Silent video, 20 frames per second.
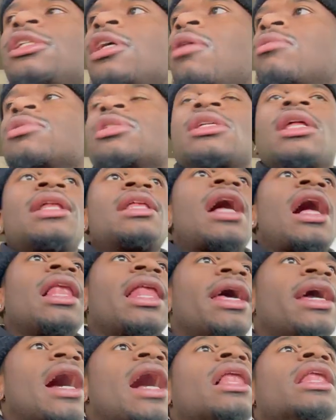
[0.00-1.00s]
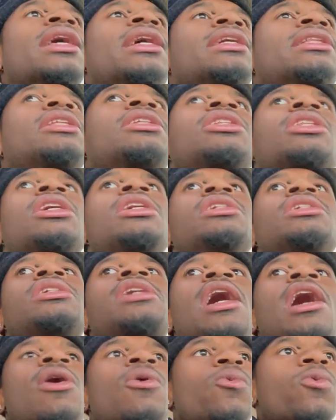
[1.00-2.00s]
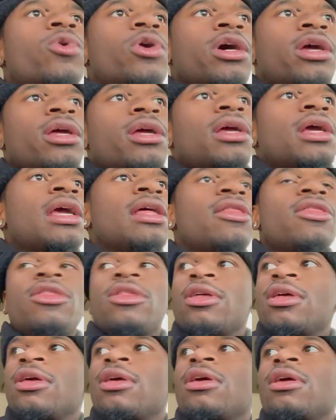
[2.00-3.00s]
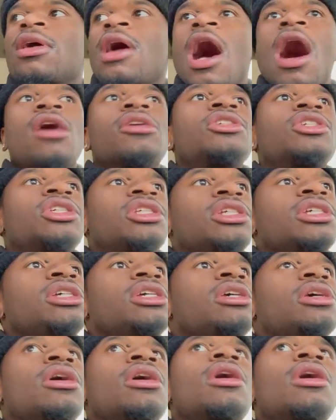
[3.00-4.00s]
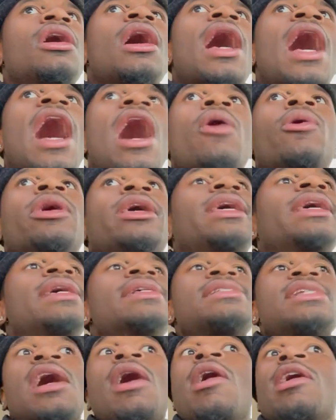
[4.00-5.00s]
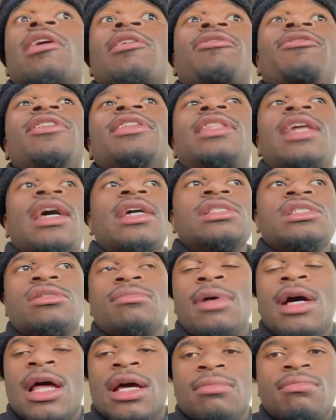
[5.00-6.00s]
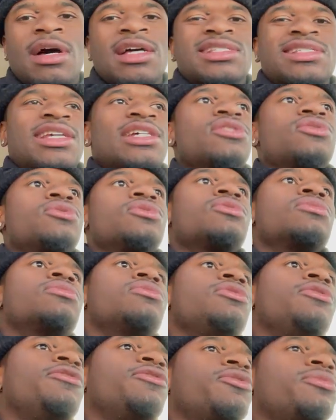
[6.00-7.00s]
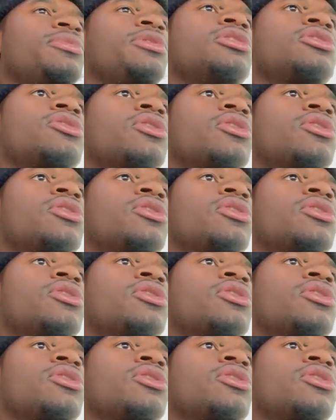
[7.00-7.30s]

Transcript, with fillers: I was looking at, like, I look at the things that I want and then I'll see how it is and how I can fit that into my, my schedule. You feel me?